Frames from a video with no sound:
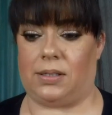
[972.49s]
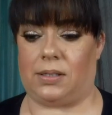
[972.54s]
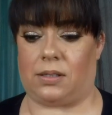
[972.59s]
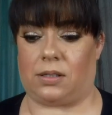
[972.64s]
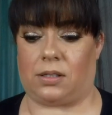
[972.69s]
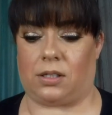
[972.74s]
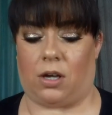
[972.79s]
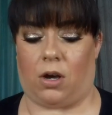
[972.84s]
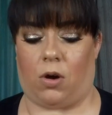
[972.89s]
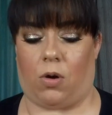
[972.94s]

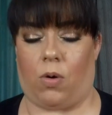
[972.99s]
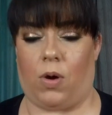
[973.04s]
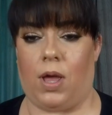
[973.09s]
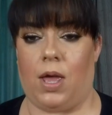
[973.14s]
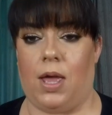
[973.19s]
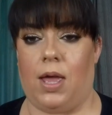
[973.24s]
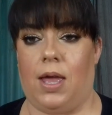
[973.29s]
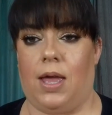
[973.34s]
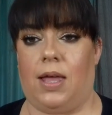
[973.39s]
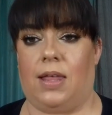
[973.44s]
So,
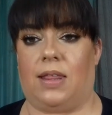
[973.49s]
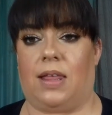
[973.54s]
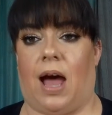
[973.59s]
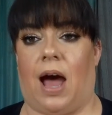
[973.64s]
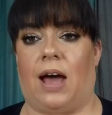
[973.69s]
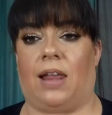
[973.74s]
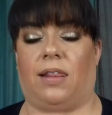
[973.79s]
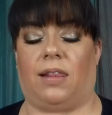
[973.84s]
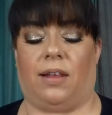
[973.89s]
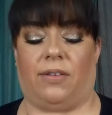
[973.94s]

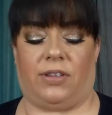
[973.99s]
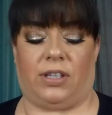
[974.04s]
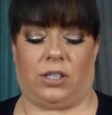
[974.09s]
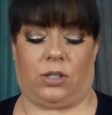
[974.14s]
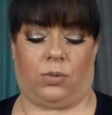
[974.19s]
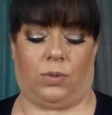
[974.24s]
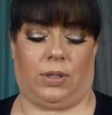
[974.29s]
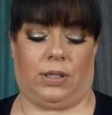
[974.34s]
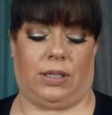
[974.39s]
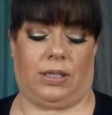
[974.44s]
I love
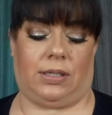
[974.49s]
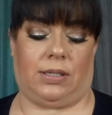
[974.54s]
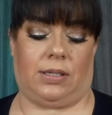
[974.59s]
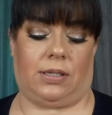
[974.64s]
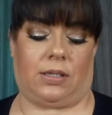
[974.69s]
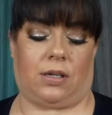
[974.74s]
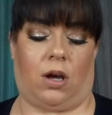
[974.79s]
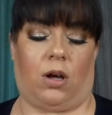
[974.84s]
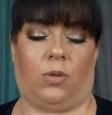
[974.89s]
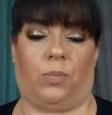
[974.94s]
this one. This
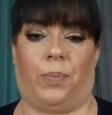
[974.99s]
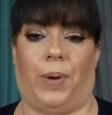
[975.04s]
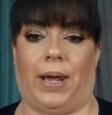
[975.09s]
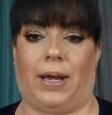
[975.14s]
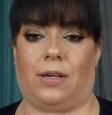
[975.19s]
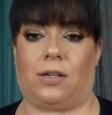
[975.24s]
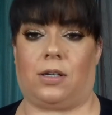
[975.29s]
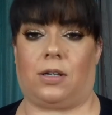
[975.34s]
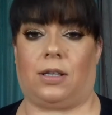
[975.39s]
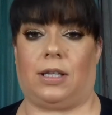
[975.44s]
is called
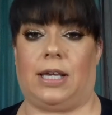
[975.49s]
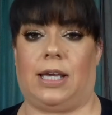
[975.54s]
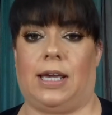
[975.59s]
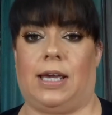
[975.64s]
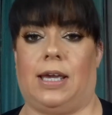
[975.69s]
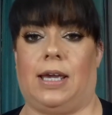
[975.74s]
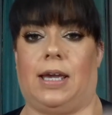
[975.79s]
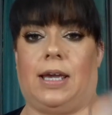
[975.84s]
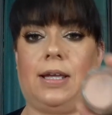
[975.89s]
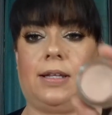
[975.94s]

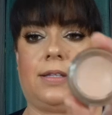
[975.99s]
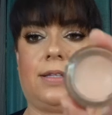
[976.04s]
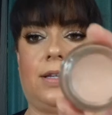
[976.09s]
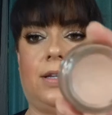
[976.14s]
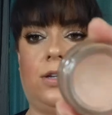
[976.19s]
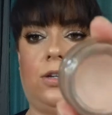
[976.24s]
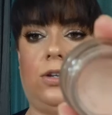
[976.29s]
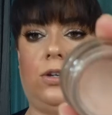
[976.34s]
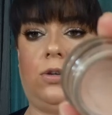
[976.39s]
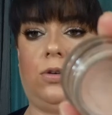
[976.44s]
Painterly. It's a
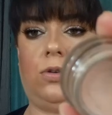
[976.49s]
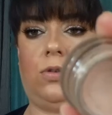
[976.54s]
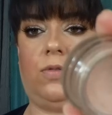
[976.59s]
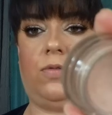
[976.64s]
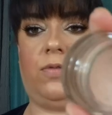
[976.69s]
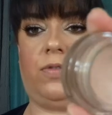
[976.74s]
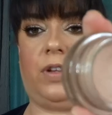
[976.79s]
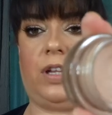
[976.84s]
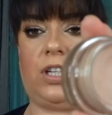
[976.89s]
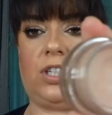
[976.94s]
nude
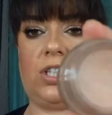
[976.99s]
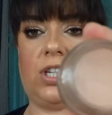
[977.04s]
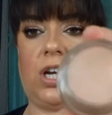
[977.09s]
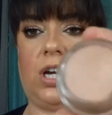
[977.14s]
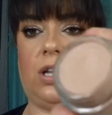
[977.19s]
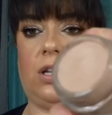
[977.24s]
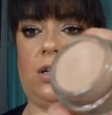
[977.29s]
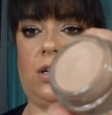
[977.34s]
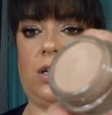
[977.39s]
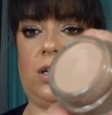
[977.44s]
flush
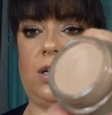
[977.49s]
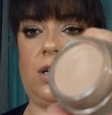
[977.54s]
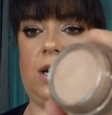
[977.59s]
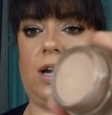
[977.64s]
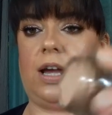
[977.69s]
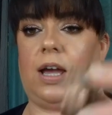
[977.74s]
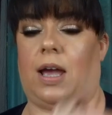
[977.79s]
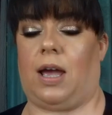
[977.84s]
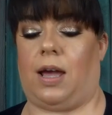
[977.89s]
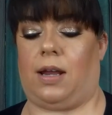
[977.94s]
color,
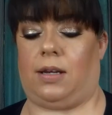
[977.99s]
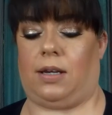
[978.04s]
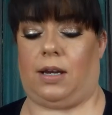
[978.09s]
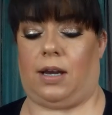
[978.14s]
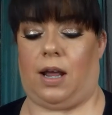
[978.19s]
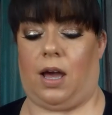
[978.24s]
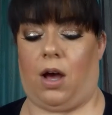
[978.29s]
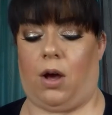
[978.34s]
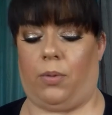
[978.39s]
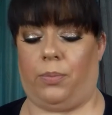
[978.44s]
and it
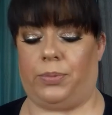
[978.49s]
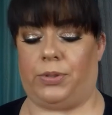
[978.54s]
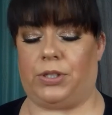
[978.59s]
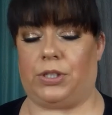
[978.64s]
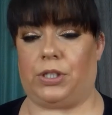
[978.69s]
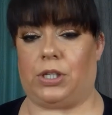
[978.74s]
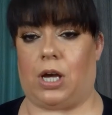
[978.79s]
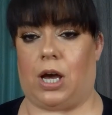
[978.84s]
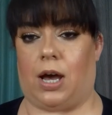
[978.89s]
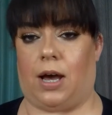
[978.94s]

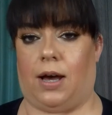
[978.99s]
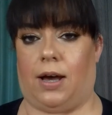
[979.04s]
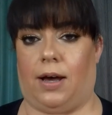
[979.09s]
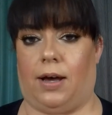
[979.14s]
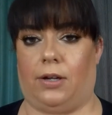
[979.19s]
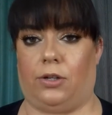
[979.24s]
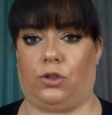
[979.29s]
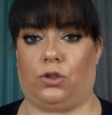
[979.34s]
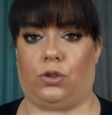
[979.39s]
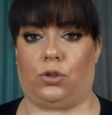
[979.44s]
helps
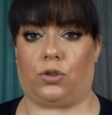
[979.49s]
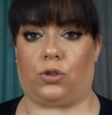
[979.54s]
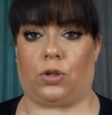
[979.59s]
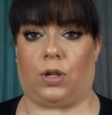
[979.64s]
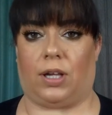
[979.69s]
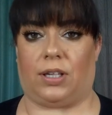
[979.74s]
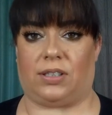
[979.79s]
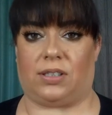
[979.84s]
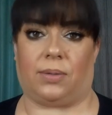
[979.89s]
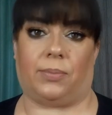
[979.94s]

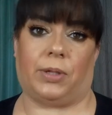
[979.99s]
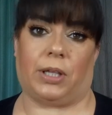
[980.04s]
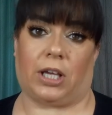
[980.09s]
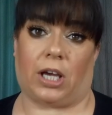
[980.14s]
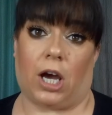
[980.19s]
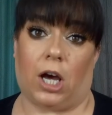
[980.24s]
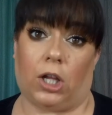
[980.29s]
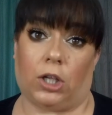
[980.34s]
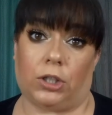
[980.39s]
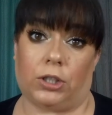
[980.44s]
neutralize some of the
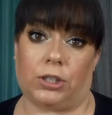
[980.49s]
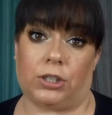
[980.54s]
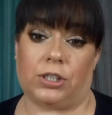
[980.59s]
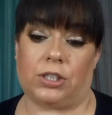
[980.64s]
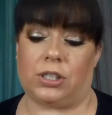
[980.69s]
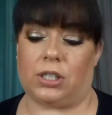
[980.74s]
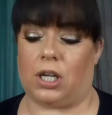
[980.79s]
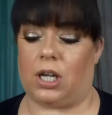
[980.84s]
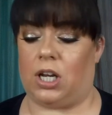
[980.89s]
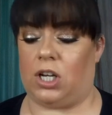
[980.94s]

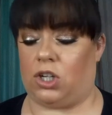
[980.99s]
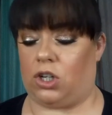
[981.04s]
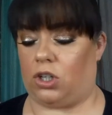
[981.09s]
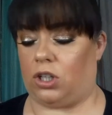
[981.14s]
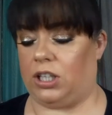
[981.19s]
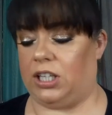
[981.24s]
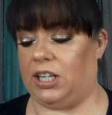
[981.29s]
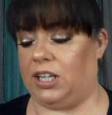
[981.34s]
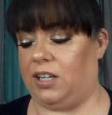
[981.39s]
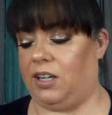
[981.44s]
colors in your
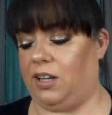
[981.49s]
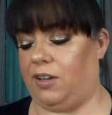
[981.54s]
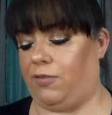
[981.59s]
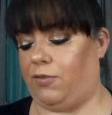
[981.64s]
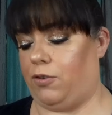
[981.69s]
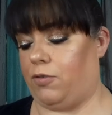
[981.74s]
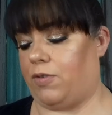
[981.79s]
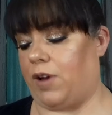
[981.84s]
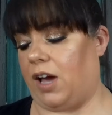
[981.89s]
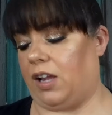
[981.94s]
lid if
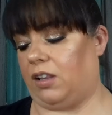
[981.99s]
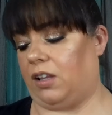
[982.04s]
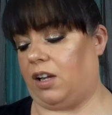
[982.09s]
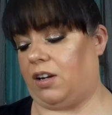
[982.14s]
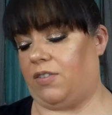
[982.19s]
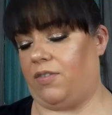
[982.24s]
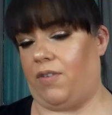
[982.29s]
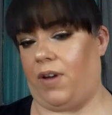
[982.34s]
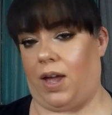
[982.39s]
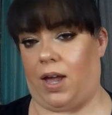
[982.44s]
you've got a lot
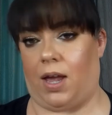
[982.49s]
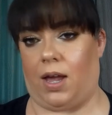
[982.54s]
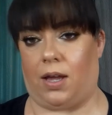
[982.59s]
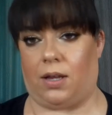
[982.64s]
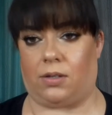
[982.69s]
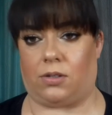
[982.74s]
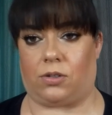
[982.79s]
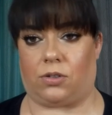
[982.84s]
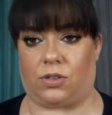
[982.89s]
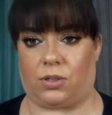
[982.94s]
of
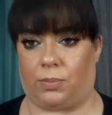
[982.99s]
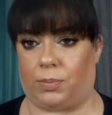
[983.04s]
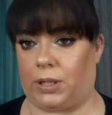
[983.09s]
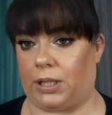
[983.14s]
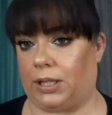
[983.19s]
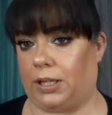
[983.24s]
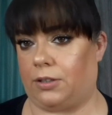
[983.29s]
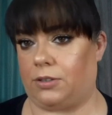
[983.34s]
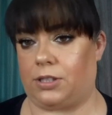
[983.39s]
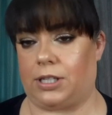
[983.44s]
veins or something
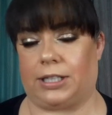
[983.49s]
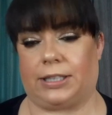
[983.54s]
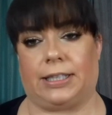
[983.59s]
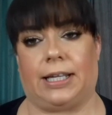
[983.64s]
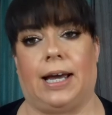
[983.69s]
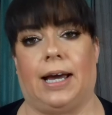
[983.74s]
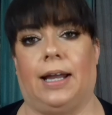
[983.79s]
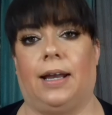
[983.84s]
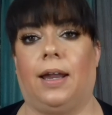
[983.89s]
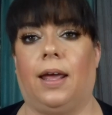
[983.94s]
else like
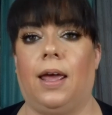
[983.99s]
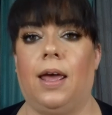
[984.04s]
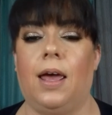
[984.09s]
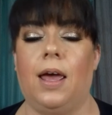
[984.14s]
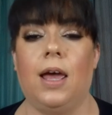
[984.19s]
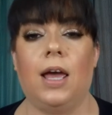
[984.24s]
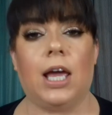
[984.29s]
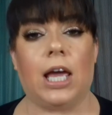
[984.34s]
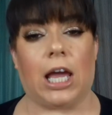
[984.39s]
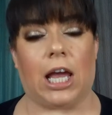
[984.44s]
that.
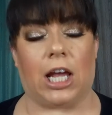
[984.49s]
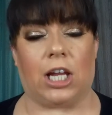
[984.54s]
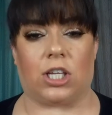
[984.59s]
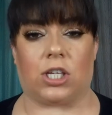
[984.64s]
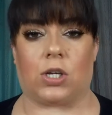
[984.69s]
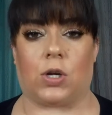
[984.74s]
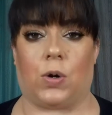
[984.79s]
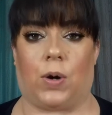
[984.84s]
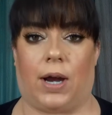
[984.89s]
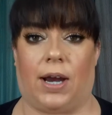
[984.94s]
It's
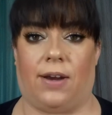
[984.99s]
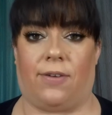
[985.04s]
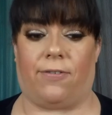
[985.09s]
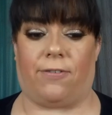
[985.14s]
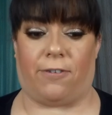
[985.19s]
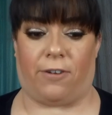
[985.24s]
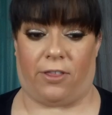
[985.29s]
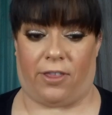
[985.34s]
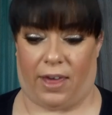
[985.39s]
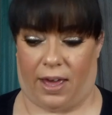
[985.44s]
great
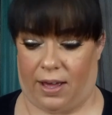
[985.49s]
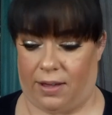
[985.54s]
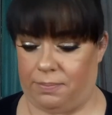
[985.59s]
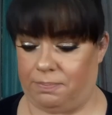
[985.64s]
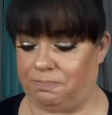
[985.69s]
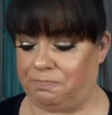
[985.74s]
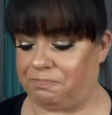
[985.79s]
for that.